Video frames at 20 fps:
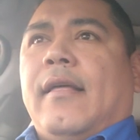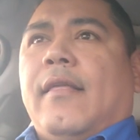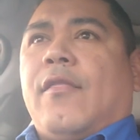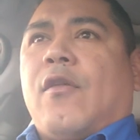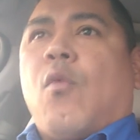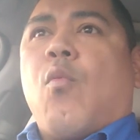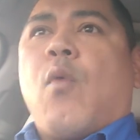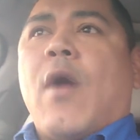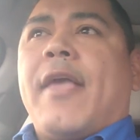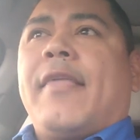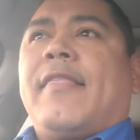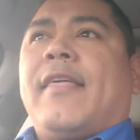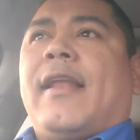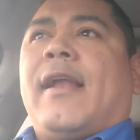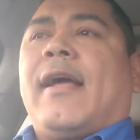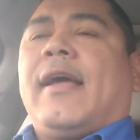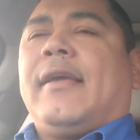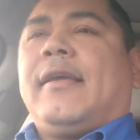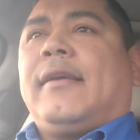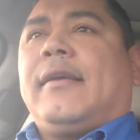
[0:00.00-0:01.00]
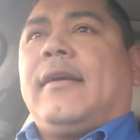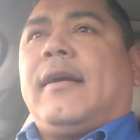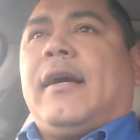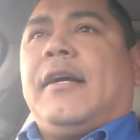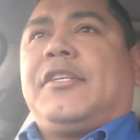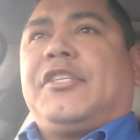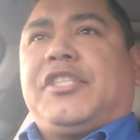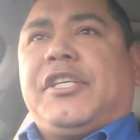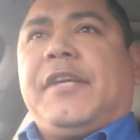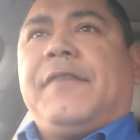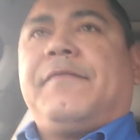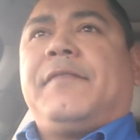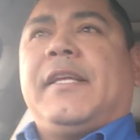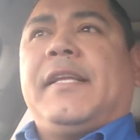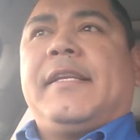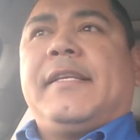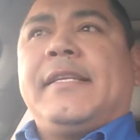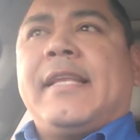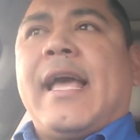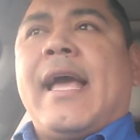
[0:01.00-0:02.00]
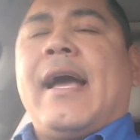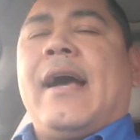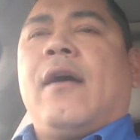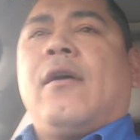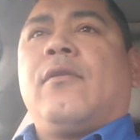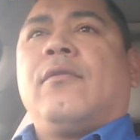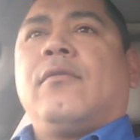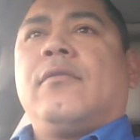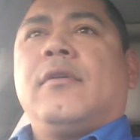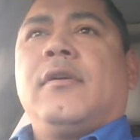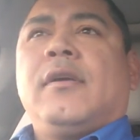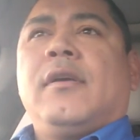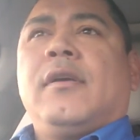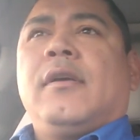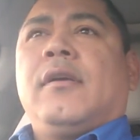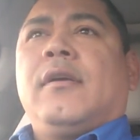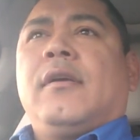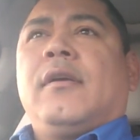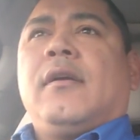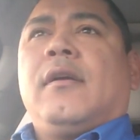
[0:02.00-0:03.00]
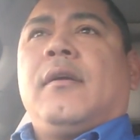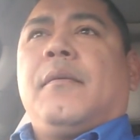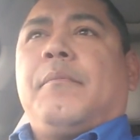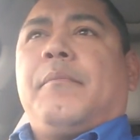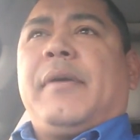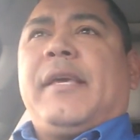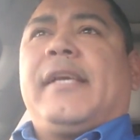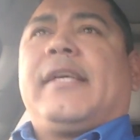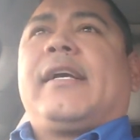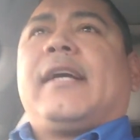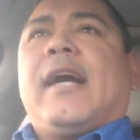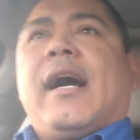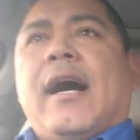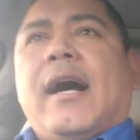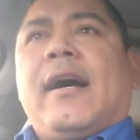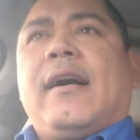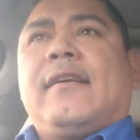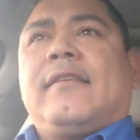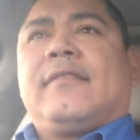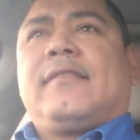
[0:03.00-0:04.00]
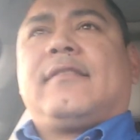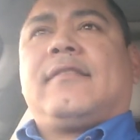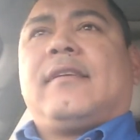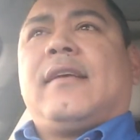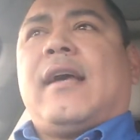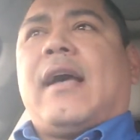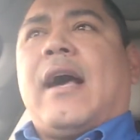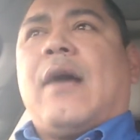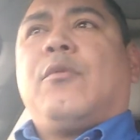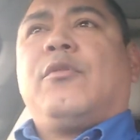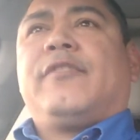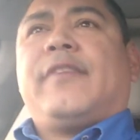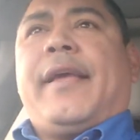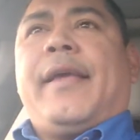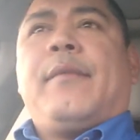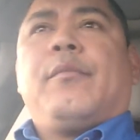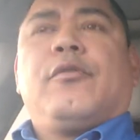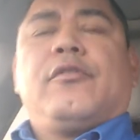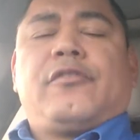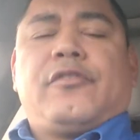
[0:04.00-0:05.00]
the way that I achieved it now, because I was able